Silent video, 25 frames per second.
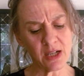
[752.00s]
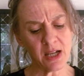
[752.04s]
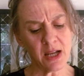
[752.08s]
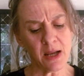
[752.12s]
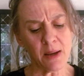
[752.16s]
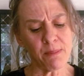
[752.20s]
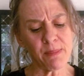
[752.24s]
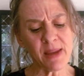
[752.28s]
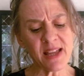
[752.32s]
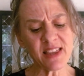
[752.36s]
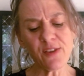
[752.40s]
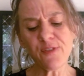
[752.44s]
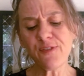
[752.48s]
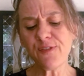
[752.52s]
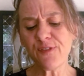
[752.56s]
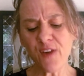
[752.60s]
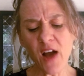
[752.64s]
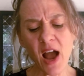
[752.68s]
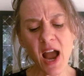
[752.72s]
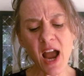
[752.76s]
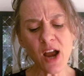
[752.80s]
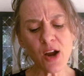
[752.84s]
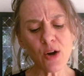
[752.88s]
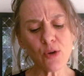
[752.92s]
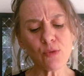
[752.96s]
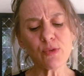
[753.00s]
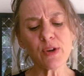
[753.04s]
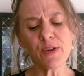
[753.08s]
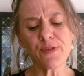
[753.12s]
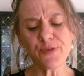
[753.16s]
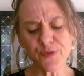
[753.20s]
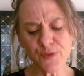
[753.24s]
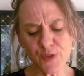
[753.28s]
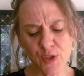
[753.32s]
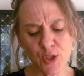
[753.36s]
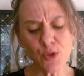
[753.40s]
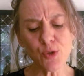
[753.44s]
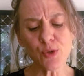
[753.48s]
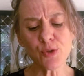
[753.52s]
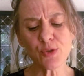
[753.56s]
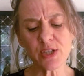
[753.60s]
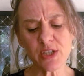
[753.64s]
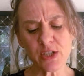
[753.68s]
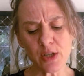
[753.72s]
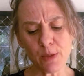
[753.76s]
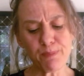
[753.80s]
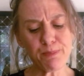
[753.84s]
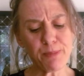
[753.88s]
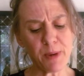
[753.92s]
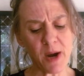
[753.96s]
May the fire refuse
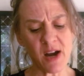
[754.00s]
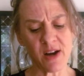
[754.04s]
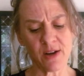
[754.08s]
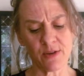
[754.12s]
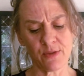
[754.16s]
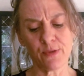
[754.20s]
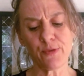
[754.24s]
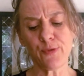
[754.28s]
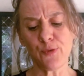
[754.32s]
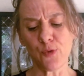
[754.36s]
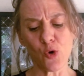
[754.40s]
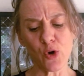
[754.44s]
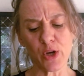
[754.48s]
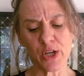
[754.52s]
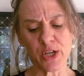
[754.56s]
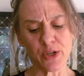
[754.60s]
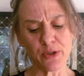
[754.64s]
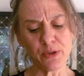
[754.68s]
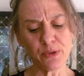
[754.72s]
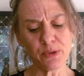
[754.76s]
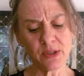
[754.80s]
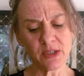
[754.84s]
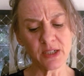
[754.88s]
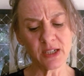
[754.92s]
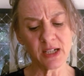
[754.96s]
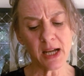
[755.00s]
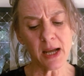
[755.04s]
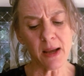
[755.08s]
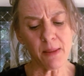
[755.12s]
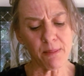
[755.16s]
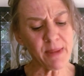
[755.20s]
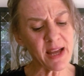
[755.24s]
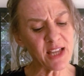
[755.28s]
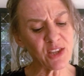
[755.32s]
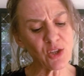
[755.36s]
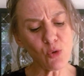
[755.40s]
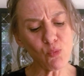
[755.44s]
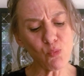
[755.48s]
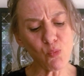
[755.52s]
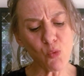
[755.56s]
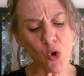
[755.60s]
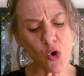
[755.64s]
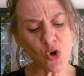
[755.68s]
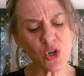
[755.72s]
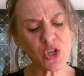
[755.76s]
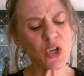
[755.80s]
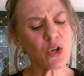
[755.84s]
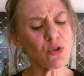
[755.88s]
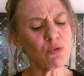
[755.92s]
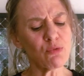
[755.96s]
to burn for you. May the
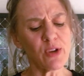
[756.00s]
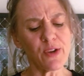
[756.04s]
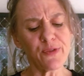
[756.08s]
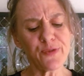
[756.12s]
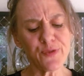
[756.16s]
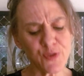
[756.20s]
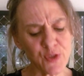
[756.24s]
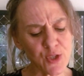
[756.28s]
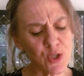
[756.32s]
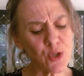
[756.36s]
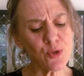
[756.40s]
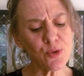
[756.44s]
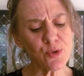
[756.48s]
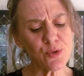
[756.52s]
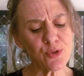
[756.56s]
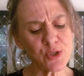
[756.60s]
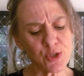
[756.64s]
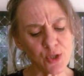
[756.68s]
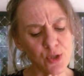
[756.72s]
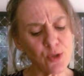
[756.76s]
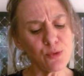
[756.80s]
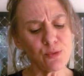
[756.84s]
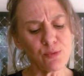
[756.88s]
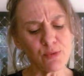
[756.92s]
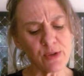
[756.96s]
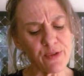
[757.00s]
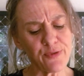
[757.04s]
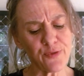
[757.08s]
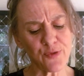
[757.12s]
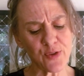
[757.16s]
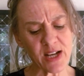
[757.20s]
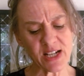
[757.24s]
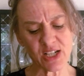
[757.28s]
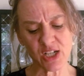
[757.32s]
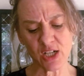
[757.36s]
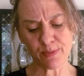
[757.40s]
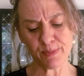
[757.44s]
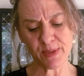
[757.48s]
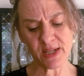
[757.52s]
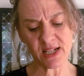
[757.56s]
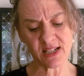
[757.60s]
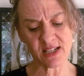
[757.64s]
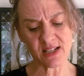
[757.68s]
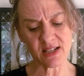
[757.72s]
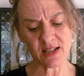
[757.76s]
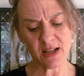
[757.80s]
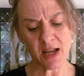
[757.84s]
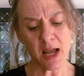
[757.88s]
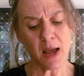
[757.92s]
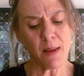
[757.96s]
water refuse you
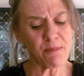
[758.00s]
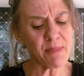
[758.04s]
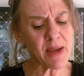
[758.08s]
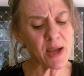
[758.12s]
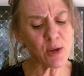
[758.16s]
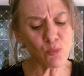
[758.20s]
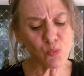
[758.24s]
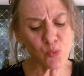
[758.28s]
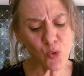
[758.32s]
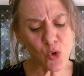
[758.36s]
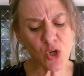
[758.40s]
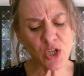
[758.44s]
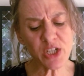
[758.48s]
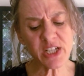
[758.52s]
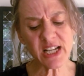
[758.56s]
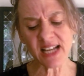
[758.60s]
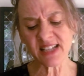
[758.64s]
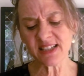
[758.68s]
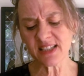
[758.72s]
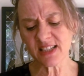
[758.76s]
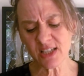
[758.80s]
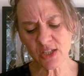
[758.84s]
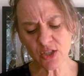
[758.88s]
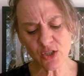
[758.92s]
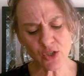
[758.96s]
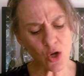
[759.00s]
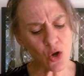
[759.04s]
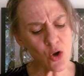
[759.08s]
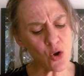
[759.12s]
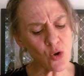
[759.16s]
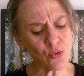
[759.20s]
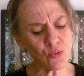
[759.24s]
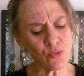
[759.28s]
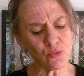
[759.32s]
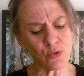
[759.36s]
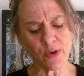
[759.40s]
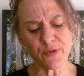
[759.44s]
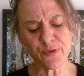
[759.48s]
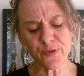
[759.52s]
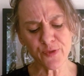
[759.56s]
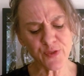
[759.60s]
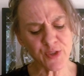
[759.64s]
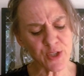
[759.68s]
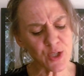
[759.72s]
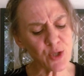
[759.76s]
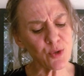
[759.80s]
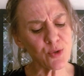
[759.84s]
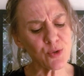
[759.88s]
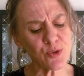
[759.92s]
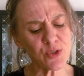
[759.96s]
refreshment. May wood and stone
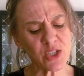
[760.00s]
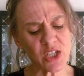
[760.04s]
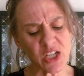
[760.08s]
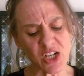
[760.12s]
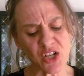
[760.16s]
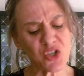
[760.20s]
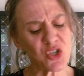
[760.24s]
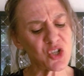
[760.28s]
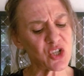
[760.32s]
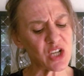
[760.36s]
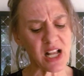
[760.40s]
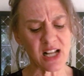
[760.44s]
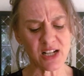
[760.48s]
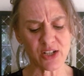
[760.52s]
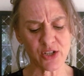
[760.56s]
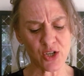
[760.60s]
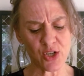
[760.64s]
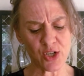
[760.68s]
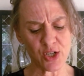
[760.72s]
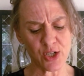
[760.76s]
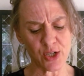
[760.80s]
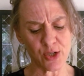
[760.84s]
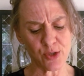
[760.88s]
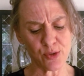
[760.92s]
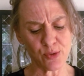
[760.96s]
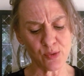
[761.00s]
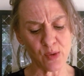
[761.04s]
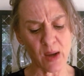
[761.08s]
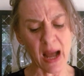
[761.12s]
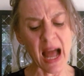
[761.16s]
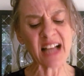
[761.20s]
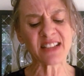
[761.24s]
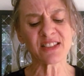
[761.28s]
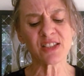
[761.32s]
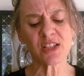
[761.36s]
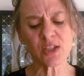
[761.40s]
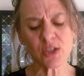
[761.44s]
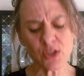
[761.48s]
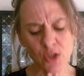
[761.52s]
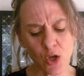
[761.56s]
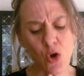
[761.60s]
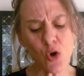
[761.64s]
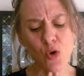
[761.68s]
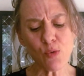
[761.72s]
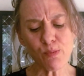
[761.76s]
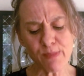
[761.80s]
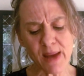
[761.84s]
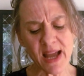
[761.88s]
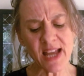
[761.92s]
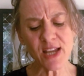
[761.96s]
refuse to shelter you, and so
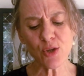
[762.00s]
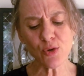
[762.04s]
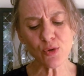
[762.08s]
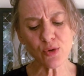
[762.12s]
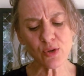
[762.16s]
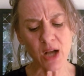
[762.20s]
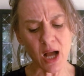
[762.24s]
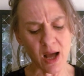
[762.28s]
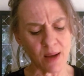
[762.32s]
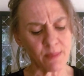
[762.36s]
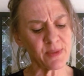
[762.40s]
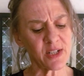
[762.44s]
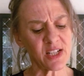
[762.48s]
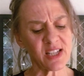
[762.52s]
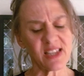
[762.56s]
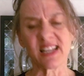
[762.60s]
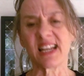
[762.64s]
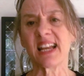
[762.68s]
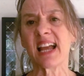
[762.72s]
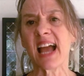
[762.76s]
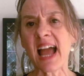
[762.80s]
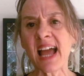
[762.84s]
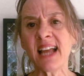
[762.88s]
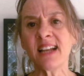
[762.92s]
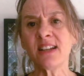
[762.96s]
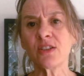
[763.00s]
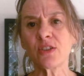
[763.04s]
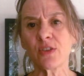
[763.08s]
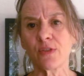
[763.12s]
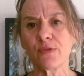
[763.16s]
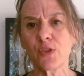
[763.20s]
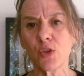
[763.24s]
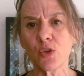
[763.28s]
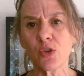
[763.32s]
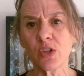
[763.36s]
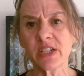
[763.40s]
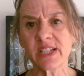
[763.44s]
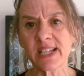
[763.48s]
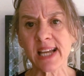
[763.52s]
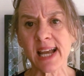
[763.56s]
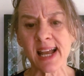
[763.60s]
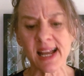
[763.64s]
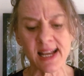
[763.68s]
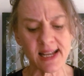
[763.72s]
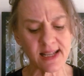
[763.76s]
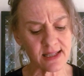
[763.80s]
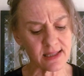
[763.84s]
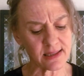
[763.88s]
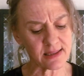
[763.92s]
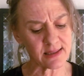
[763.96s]
may you come to the end of your
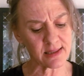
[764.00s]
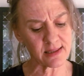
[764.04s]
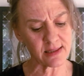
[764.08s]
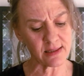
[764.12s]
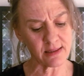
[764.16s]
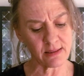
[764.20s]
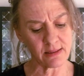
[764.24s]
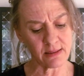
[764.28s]
days."